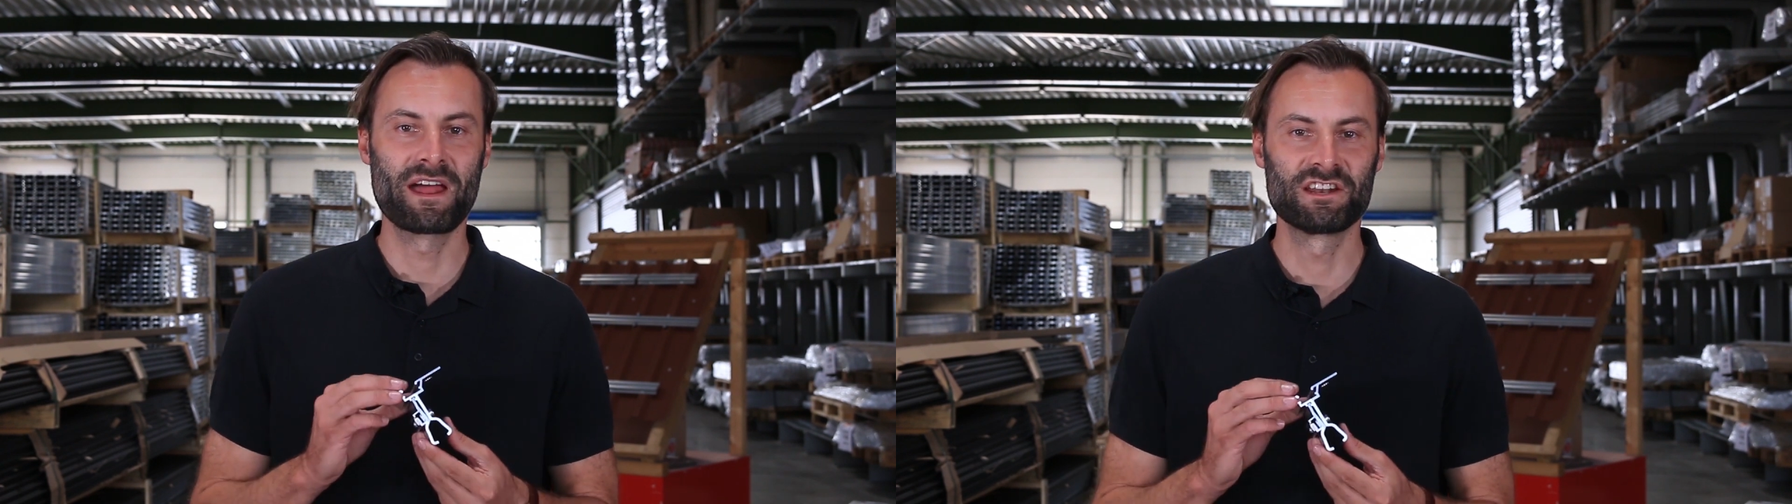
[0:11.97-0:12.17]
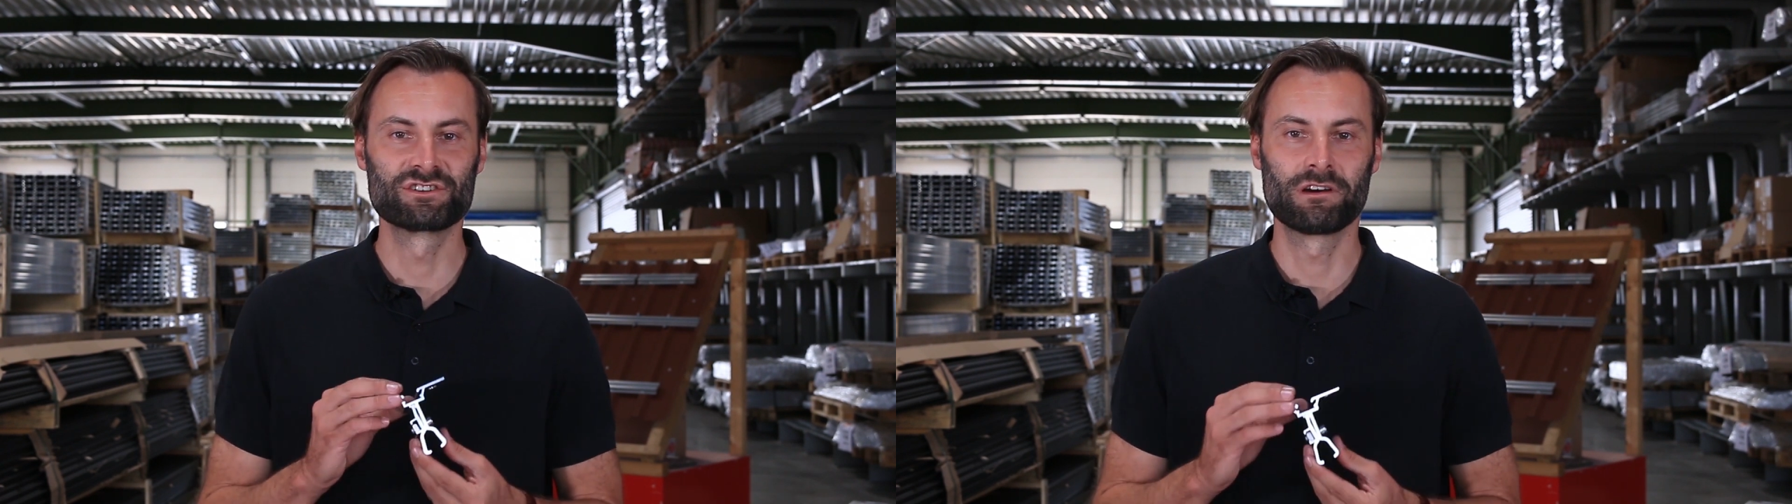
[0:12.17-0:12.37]

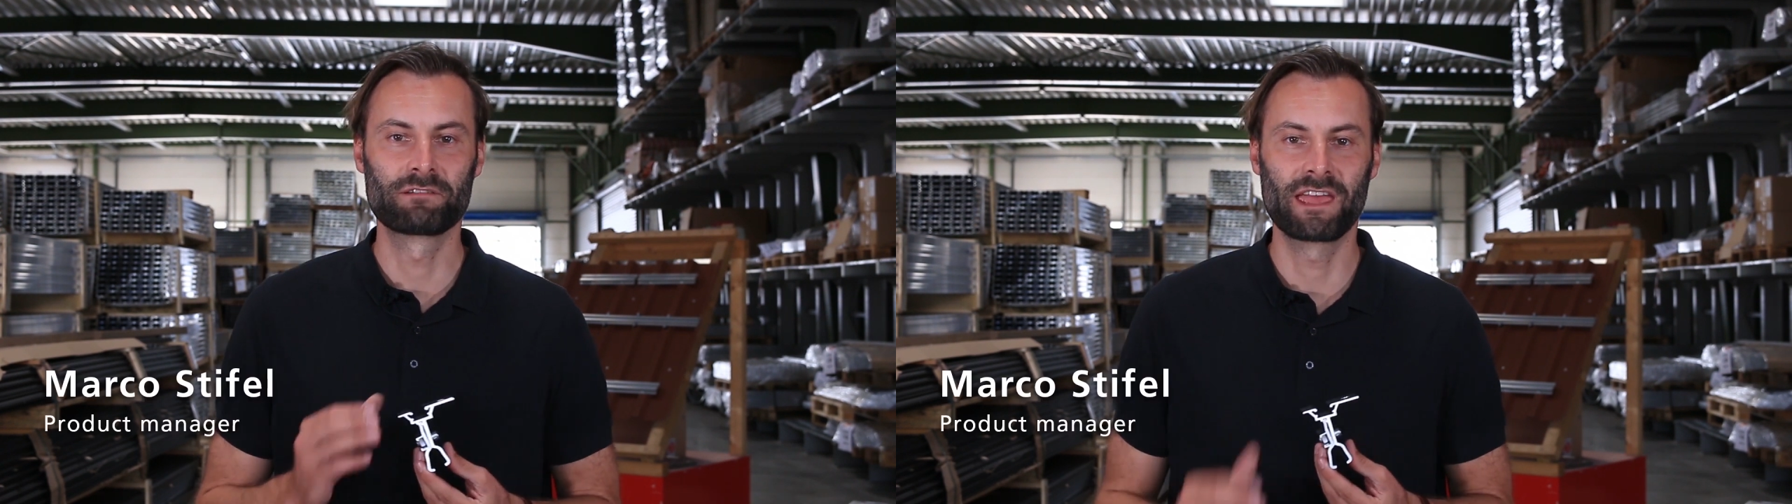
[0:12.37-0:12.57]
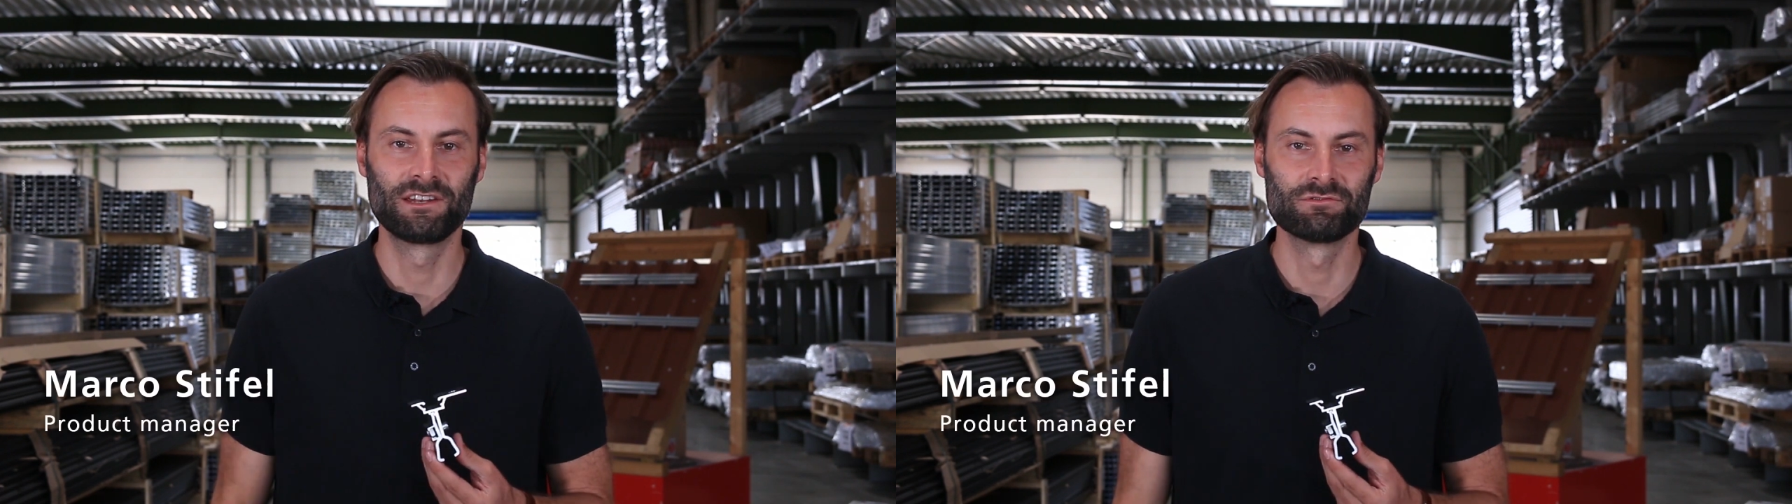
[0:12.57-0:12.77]
manager
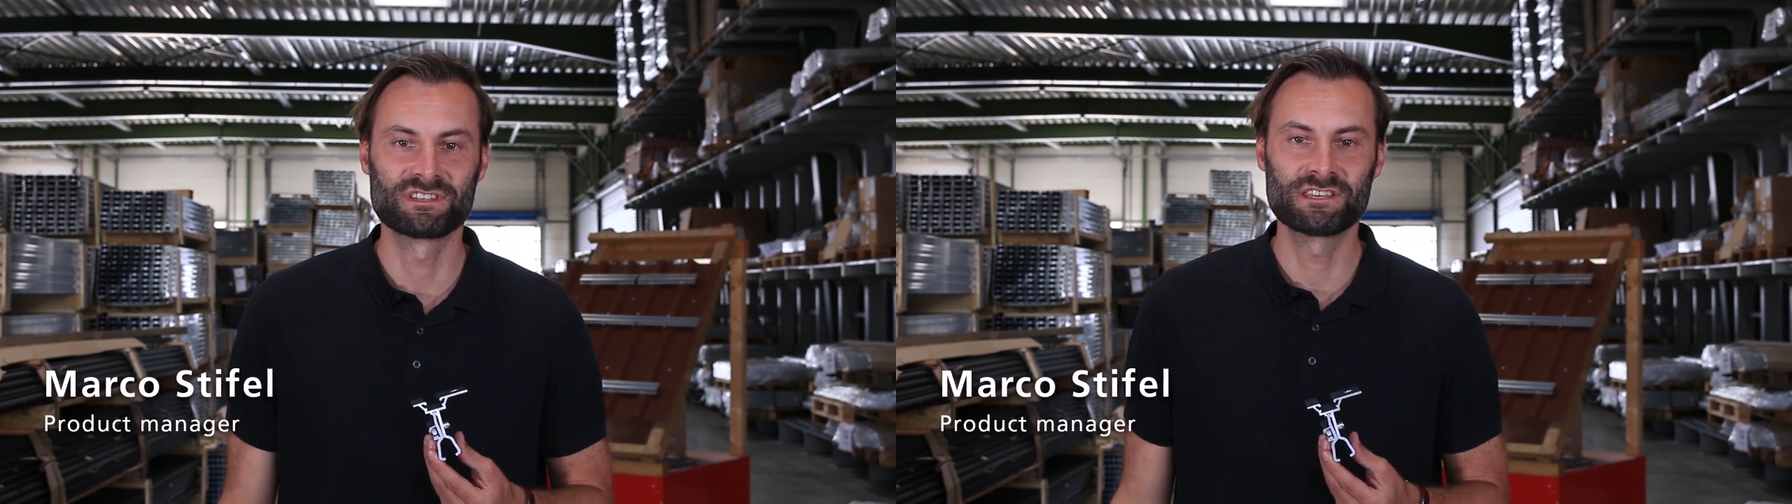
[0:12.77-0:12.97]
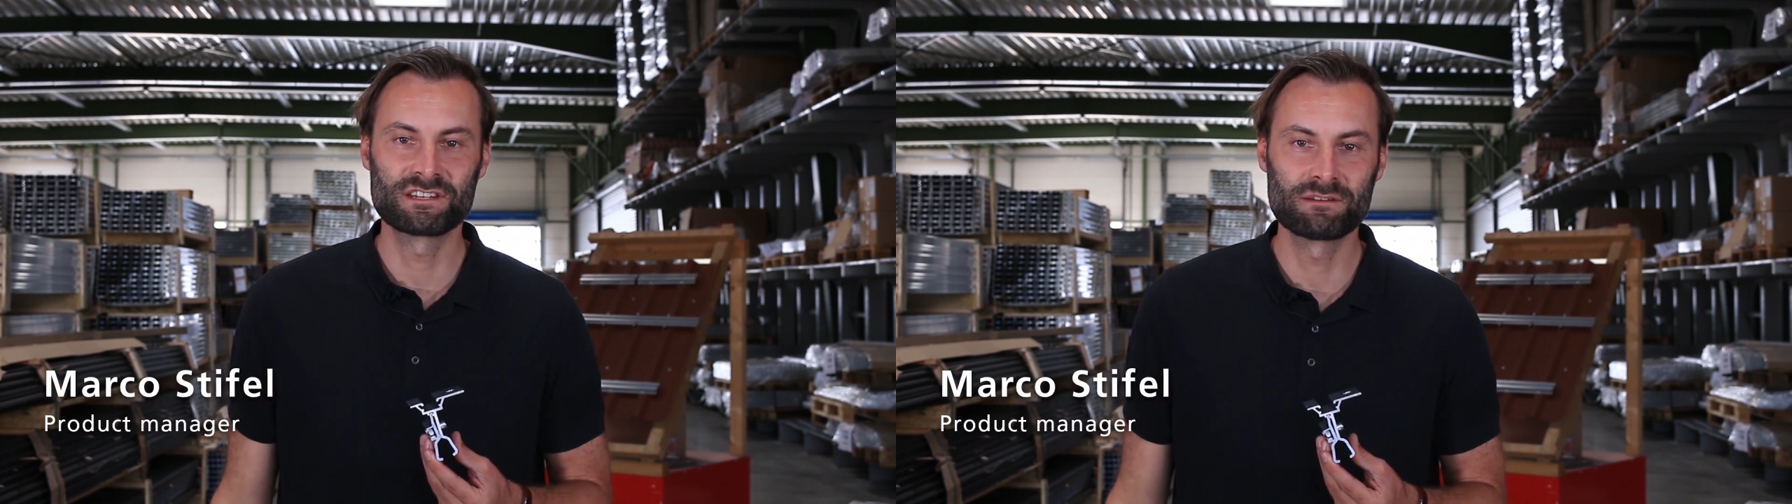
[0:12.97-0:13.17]
of K2
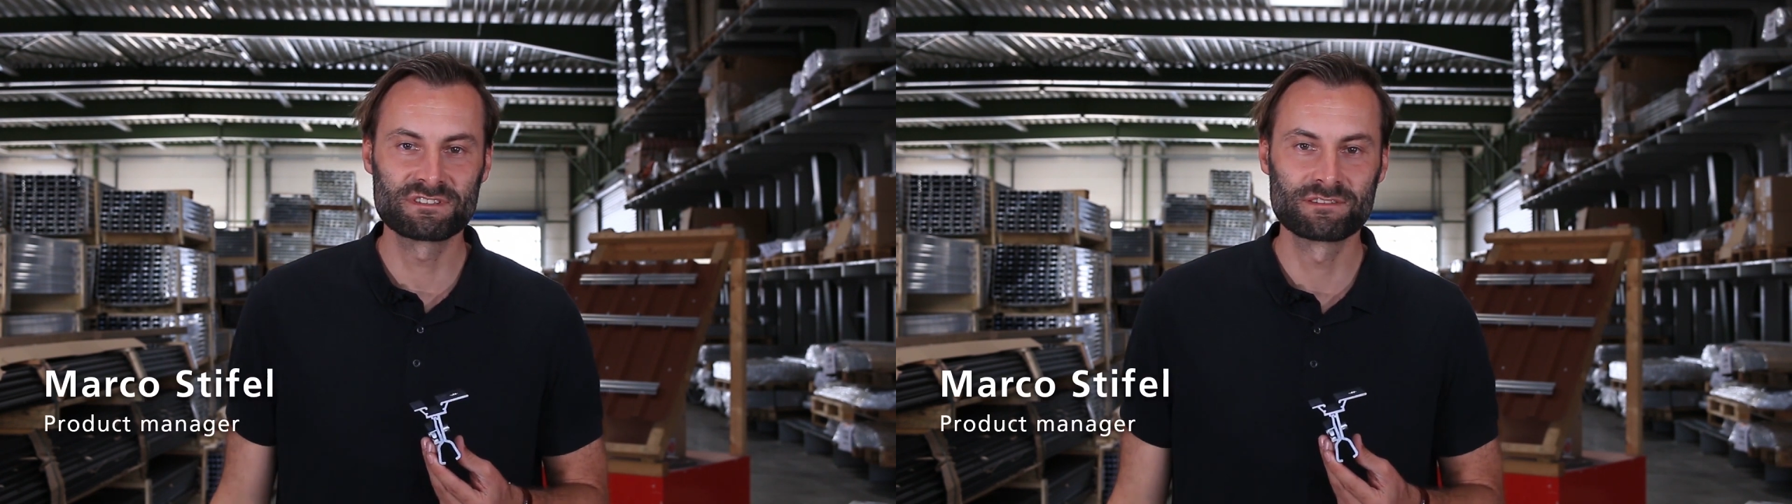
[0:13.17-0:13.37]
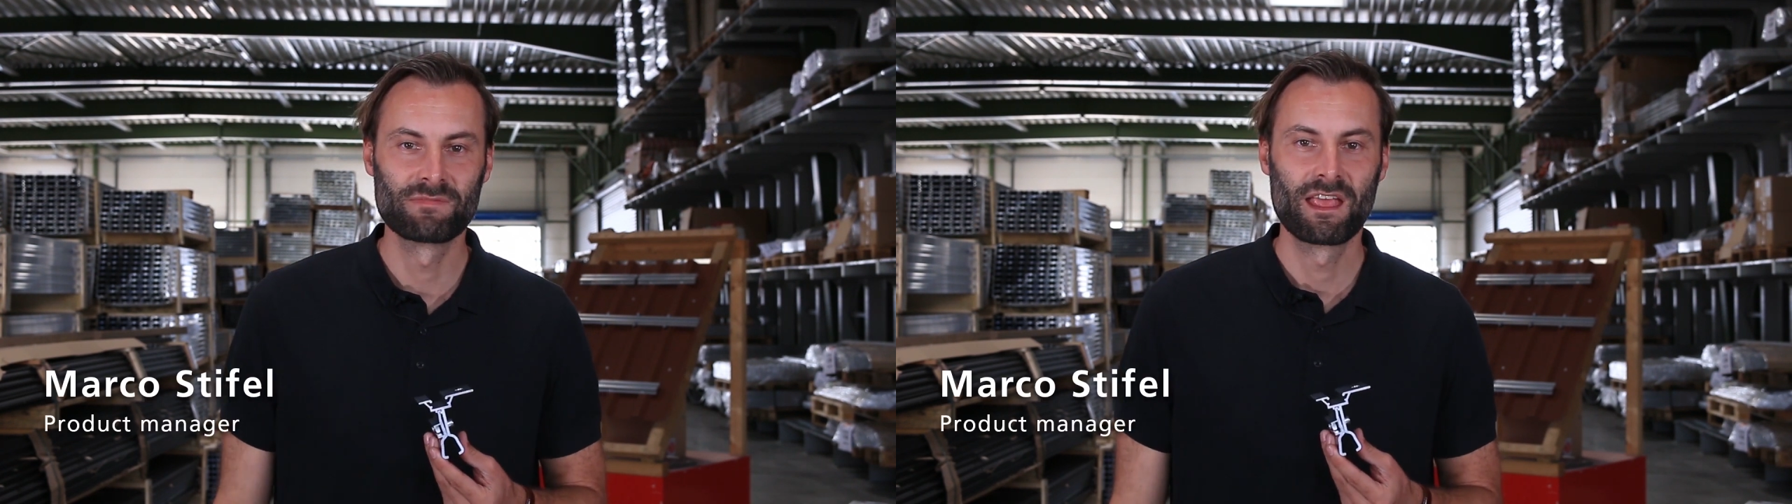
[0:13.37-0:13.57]

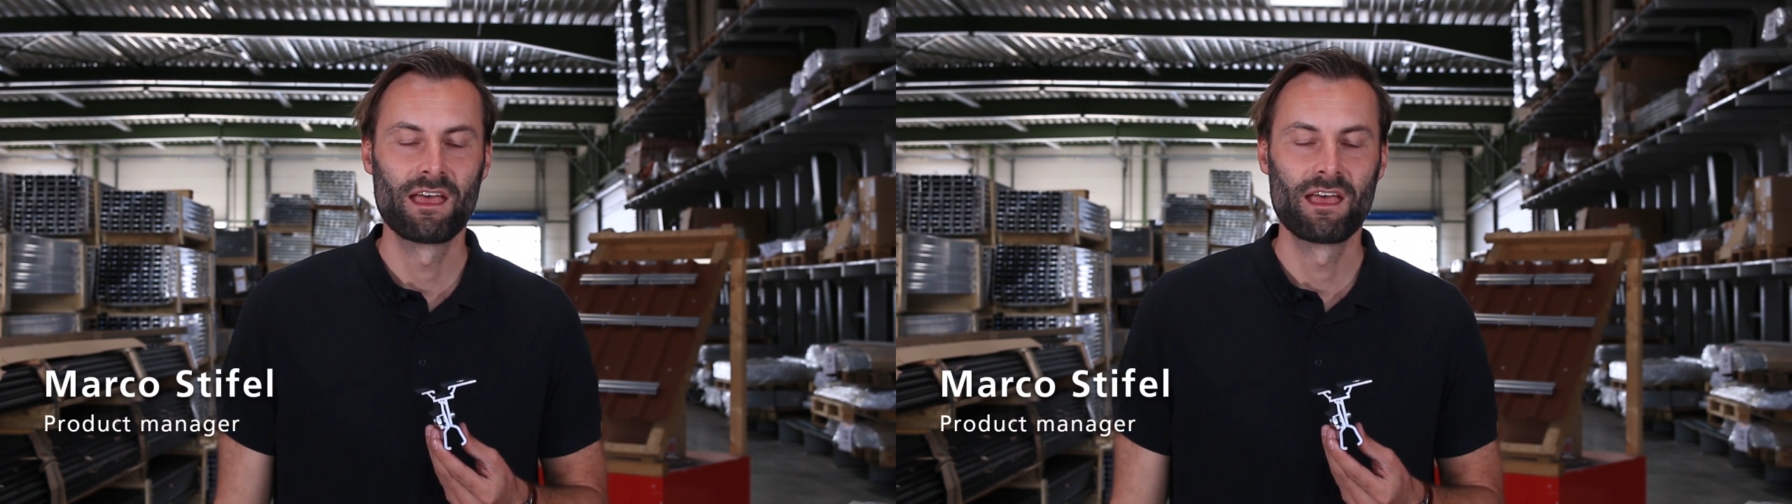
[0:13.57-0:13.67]
Systems,